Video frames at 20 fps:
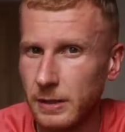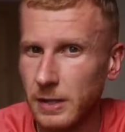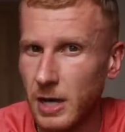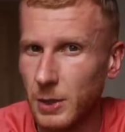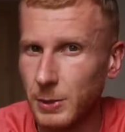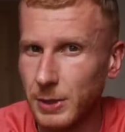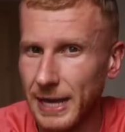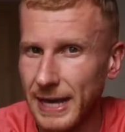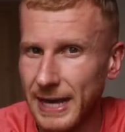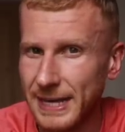
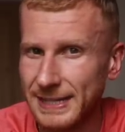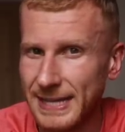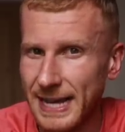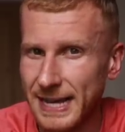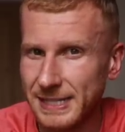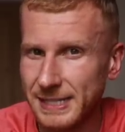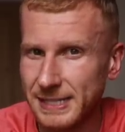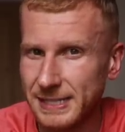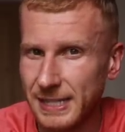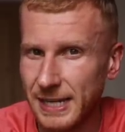go and get a
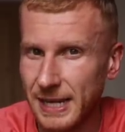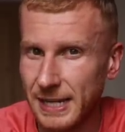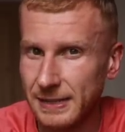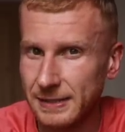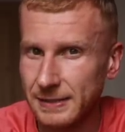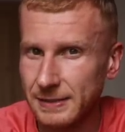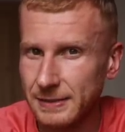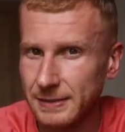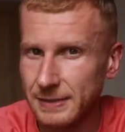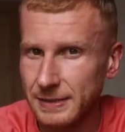Dexa
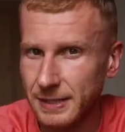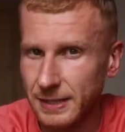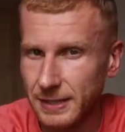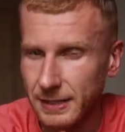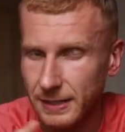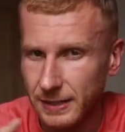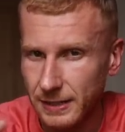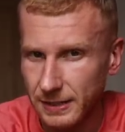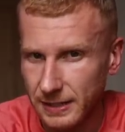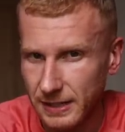Scan
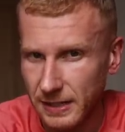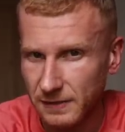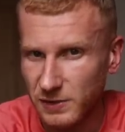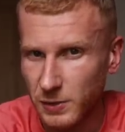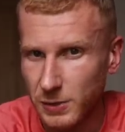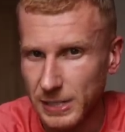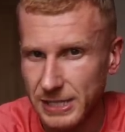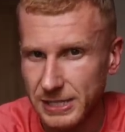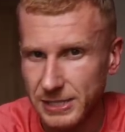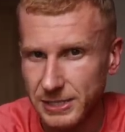to give
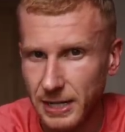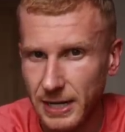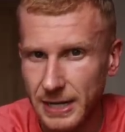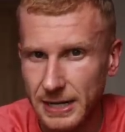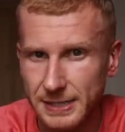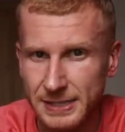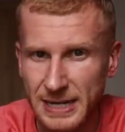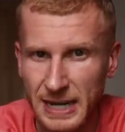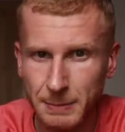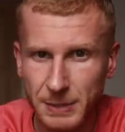you an insight
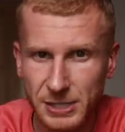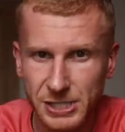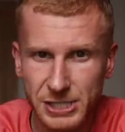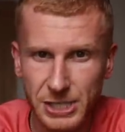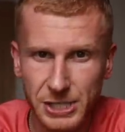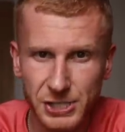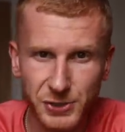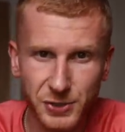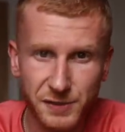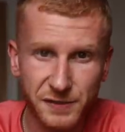into how much
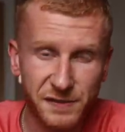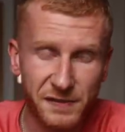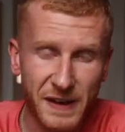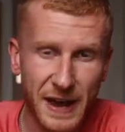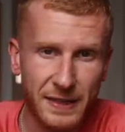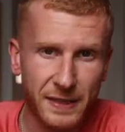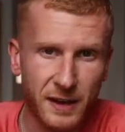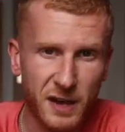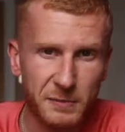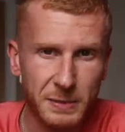tissue and
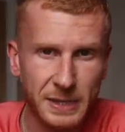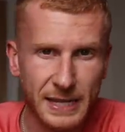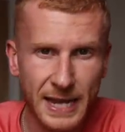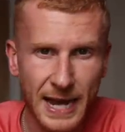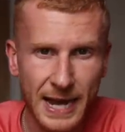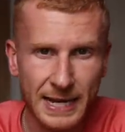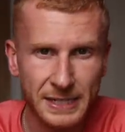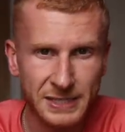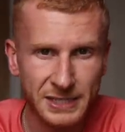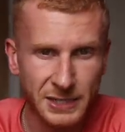fat that I've been
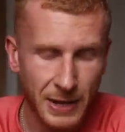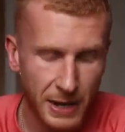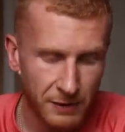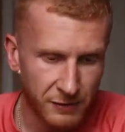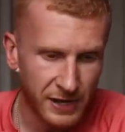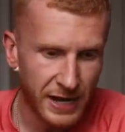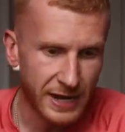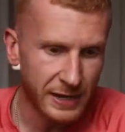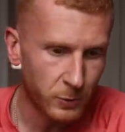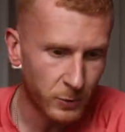gaining. So
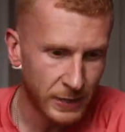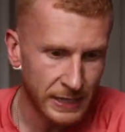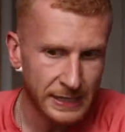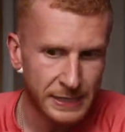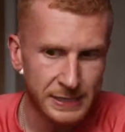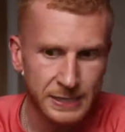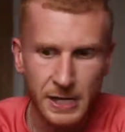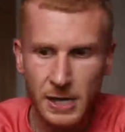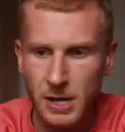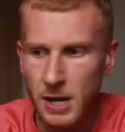every 8
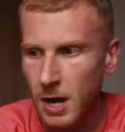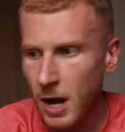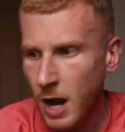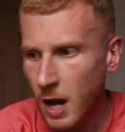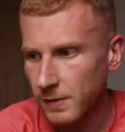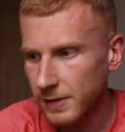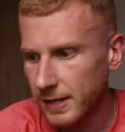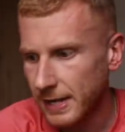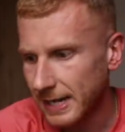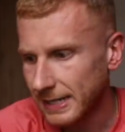weeks,
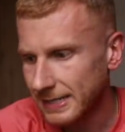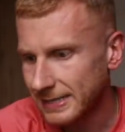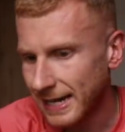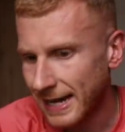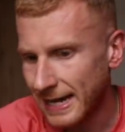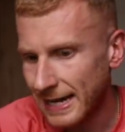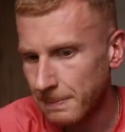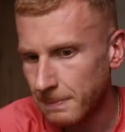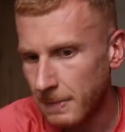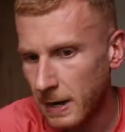over the next
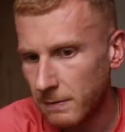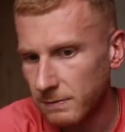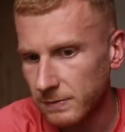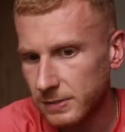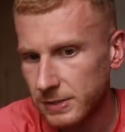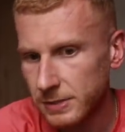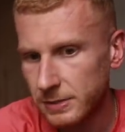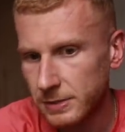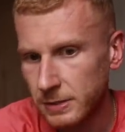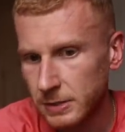8
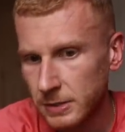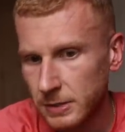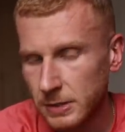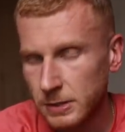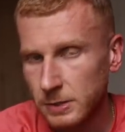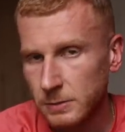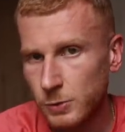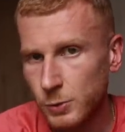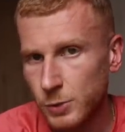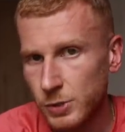months,
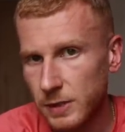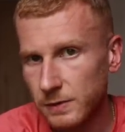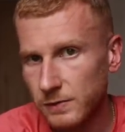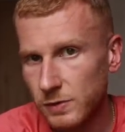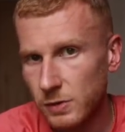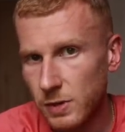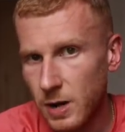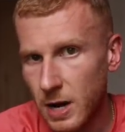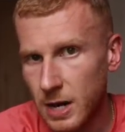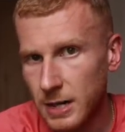we'll give
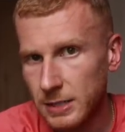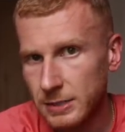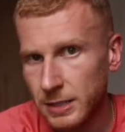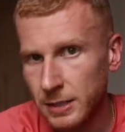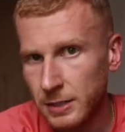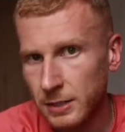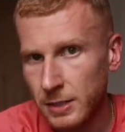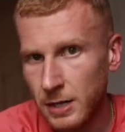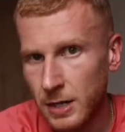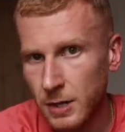you guys
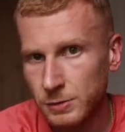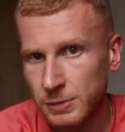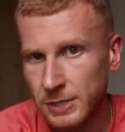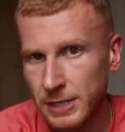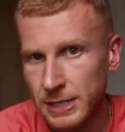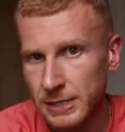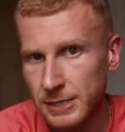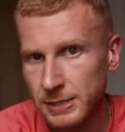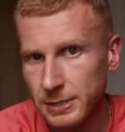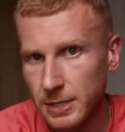and girls an
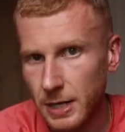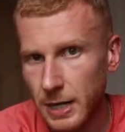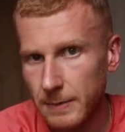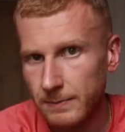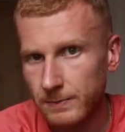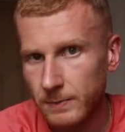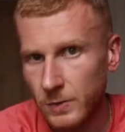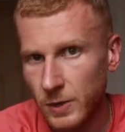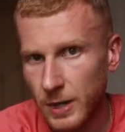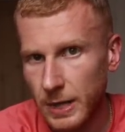
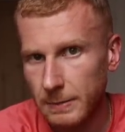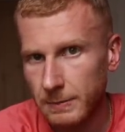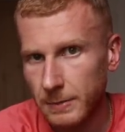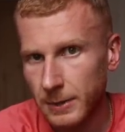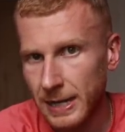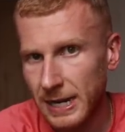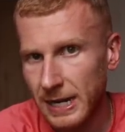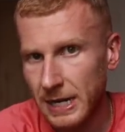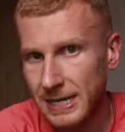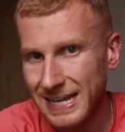insight. Right, I'm
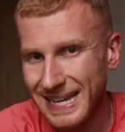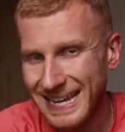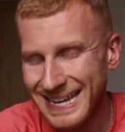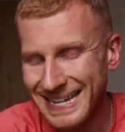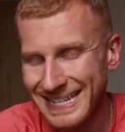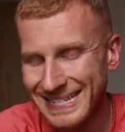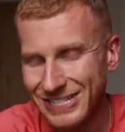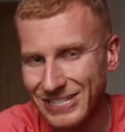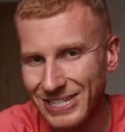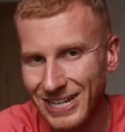gonna head
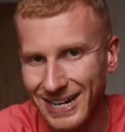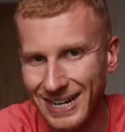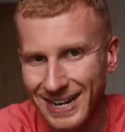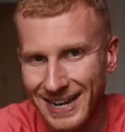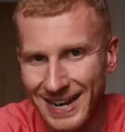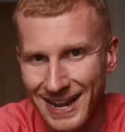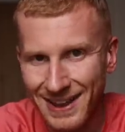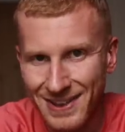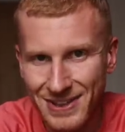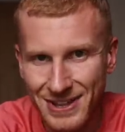into
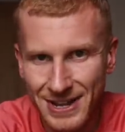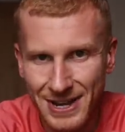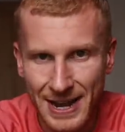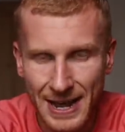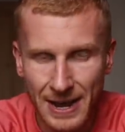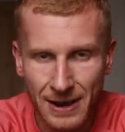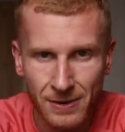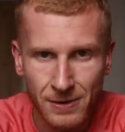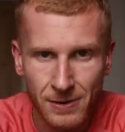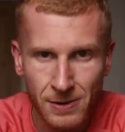London
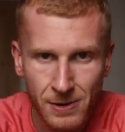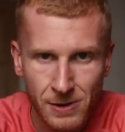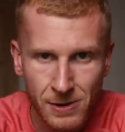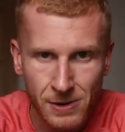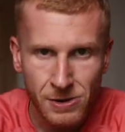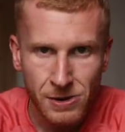now